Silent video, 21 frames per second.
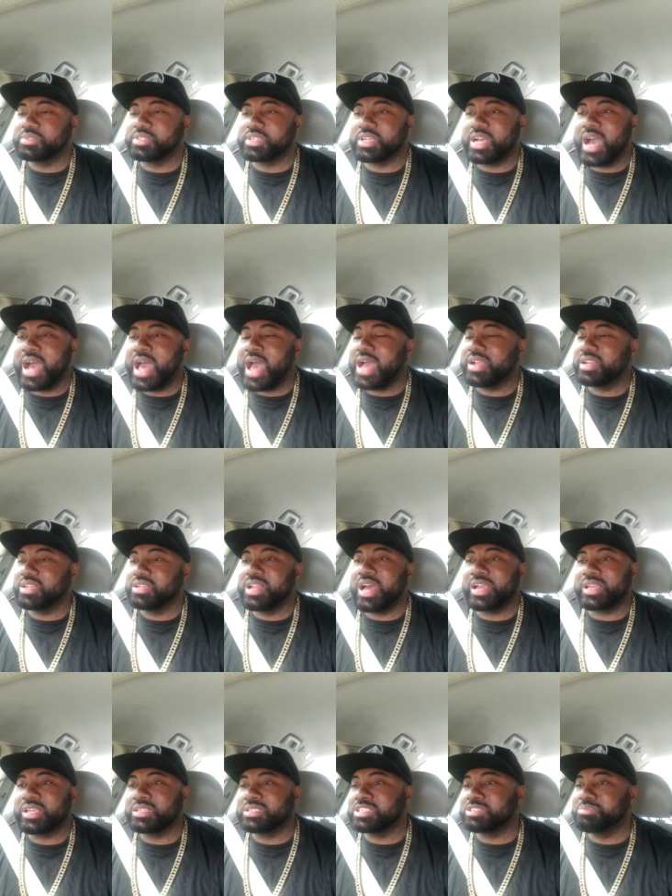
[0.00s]
to god i did not
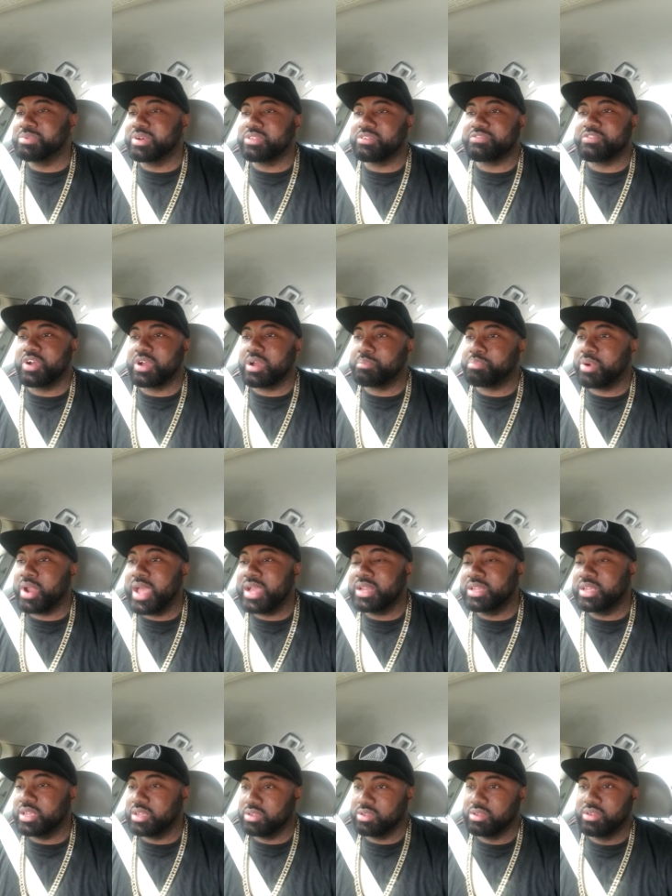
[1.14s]
get this motherfucker
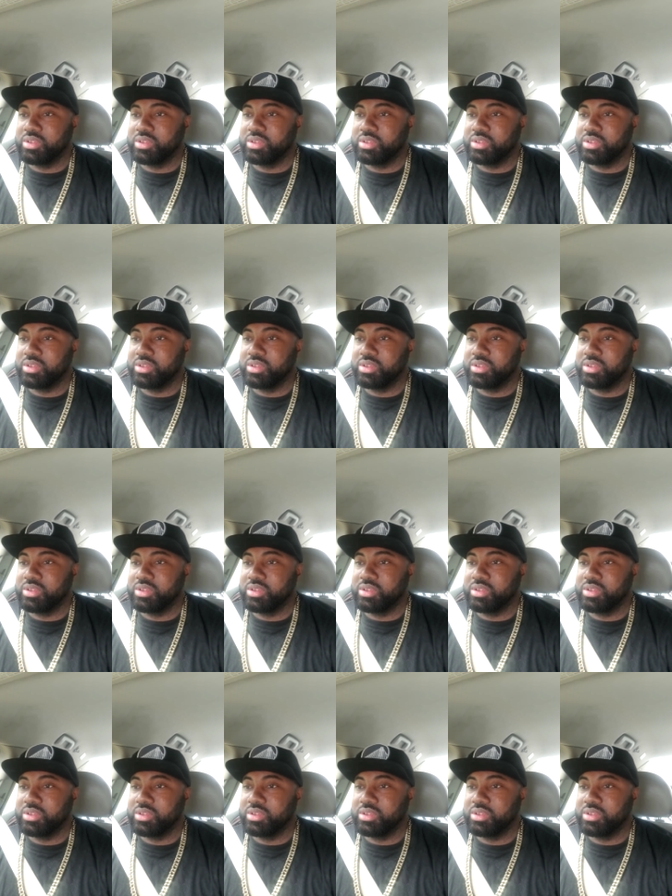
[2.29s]
pregnant